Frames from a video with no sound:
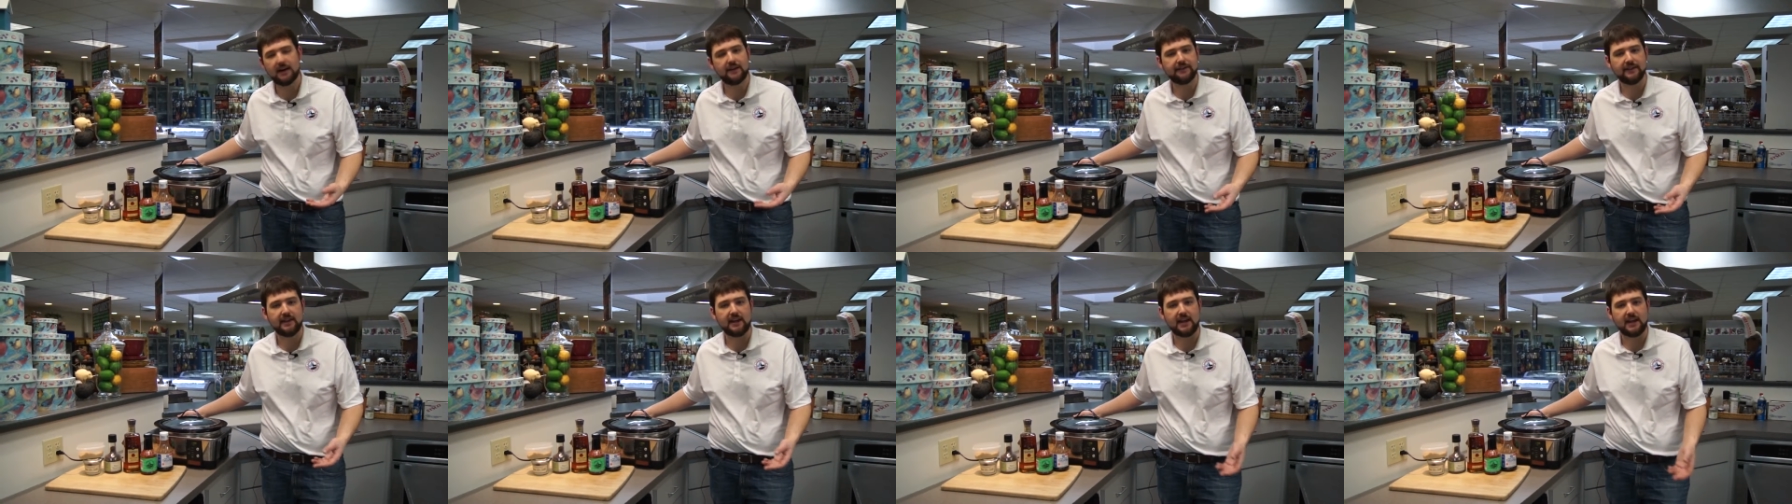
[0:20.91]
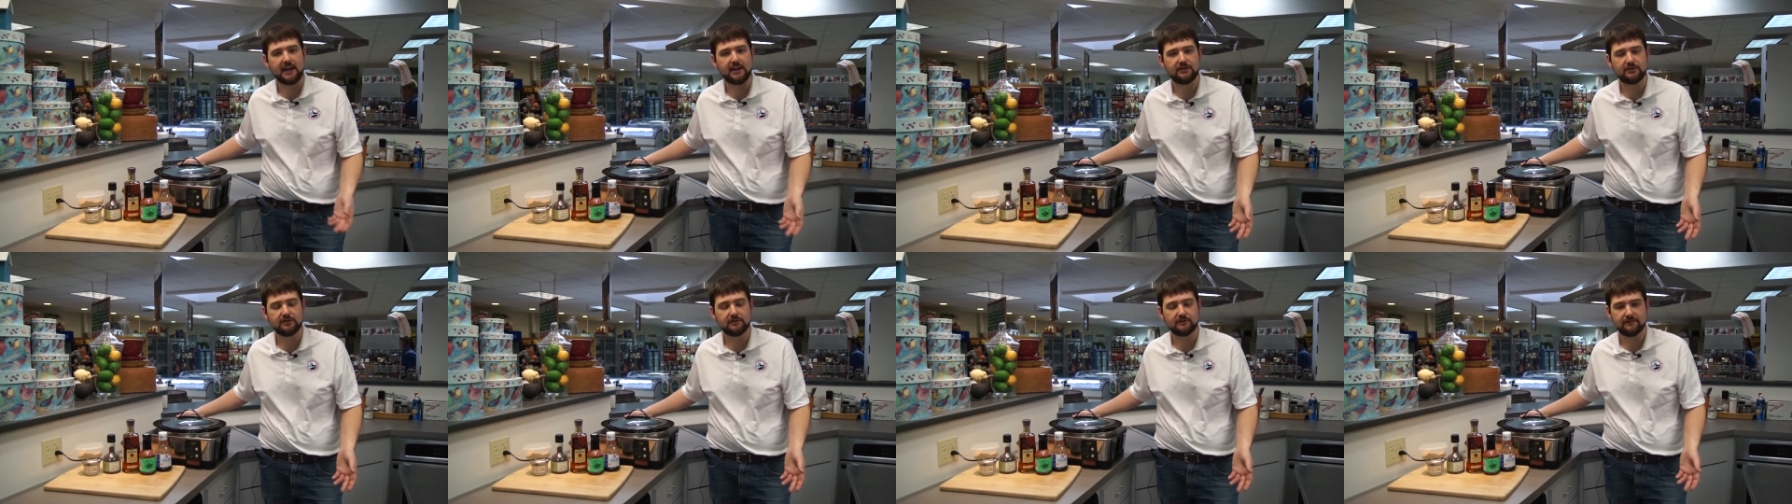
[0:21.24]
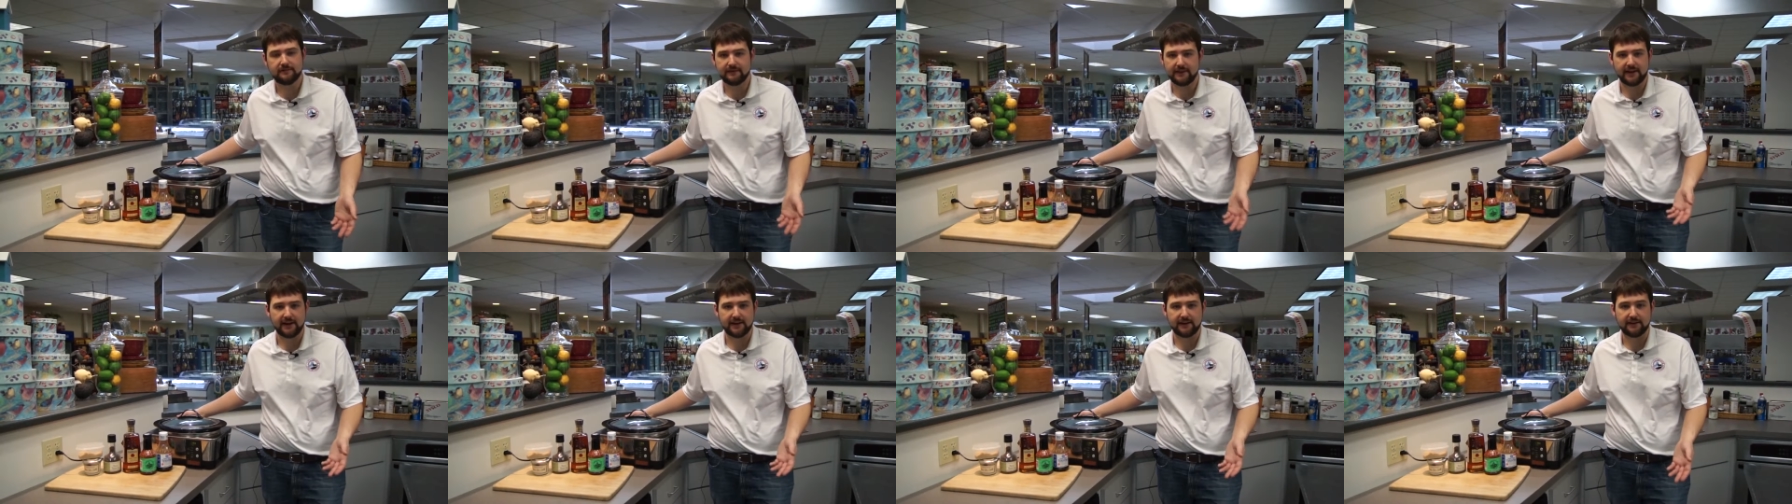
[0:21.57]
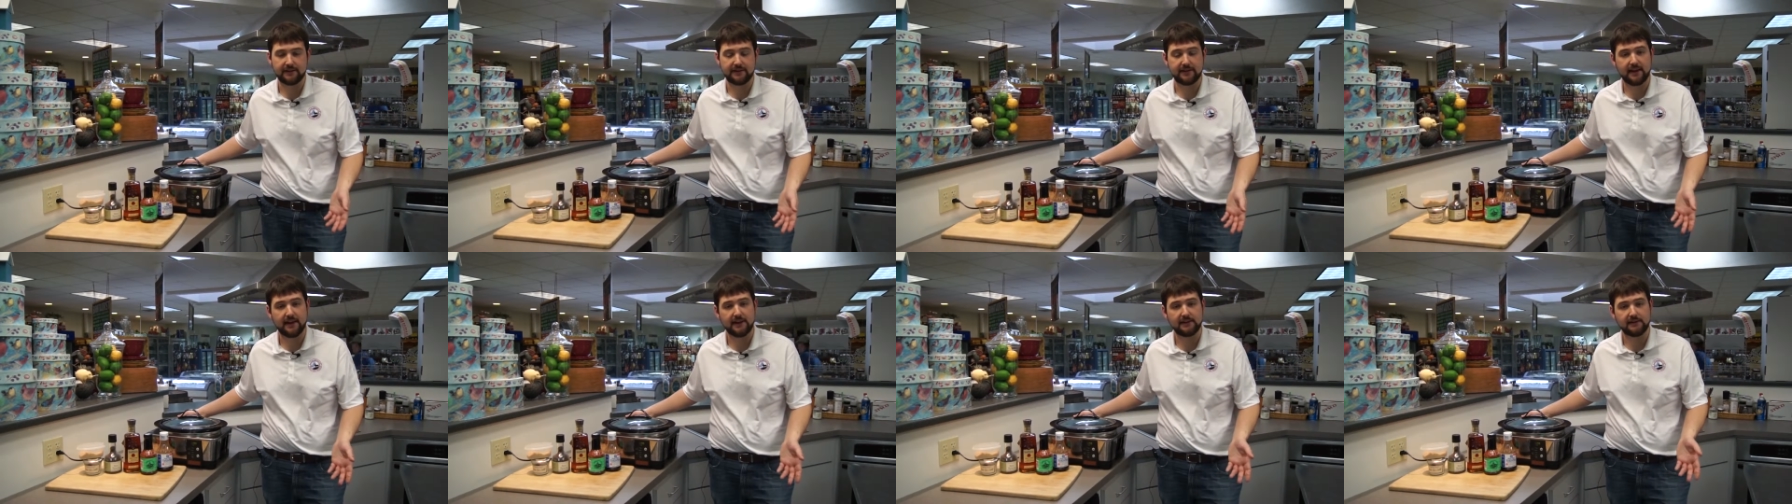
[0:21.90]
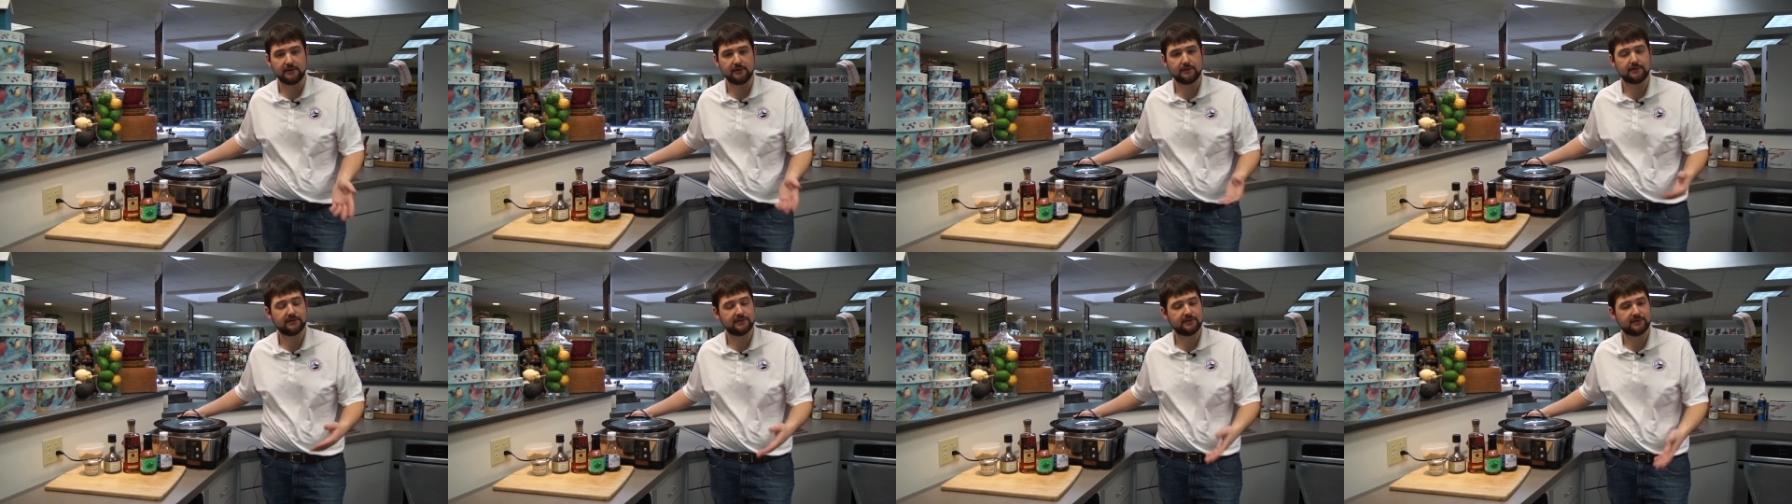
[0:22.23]
on the Asian fare
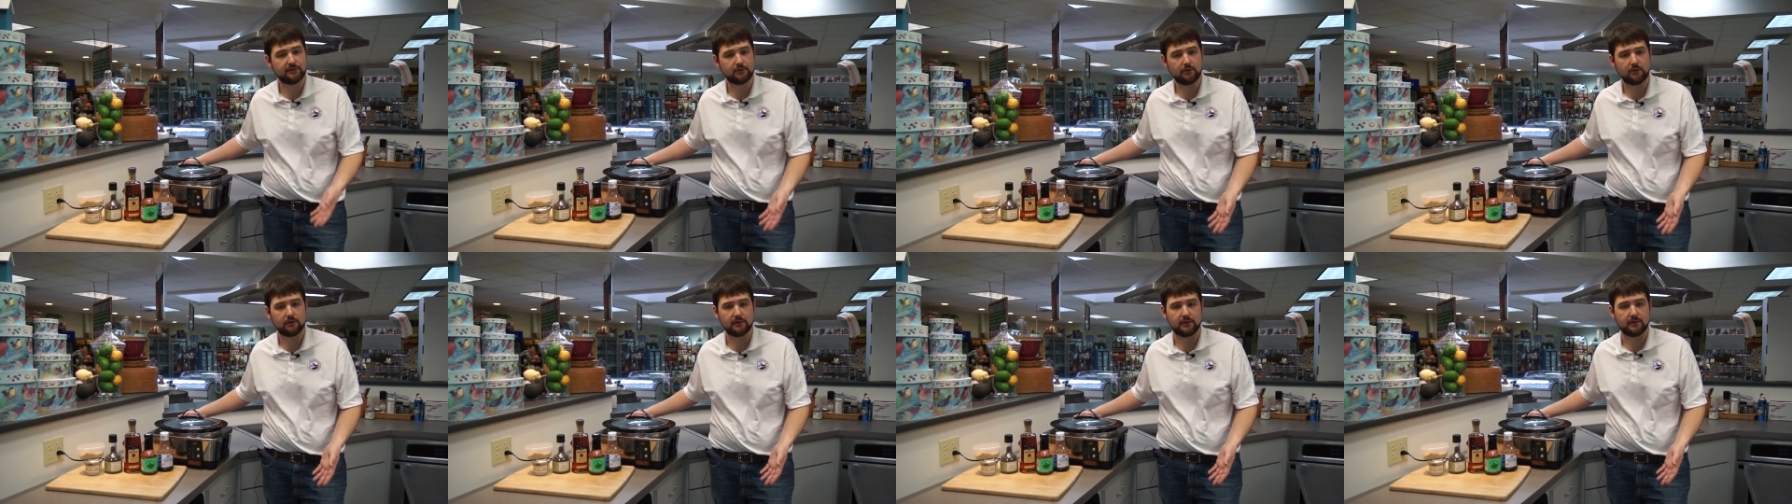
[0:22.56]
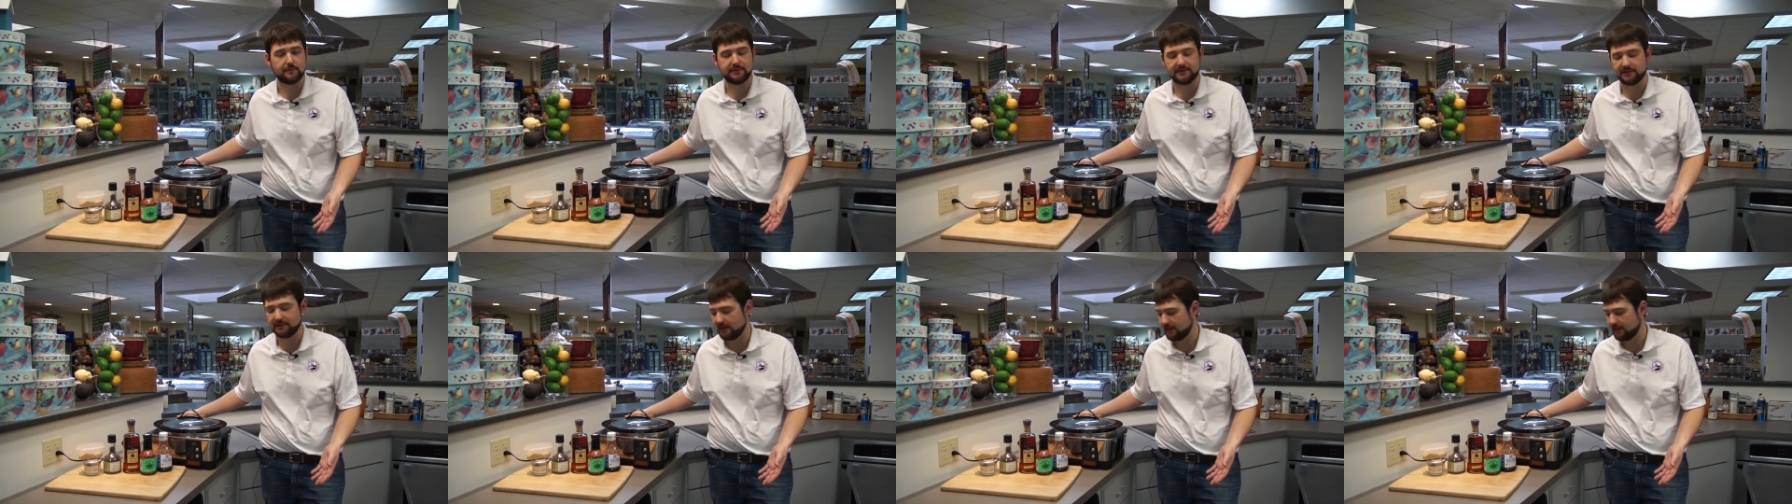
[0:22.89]
that uses short ribs a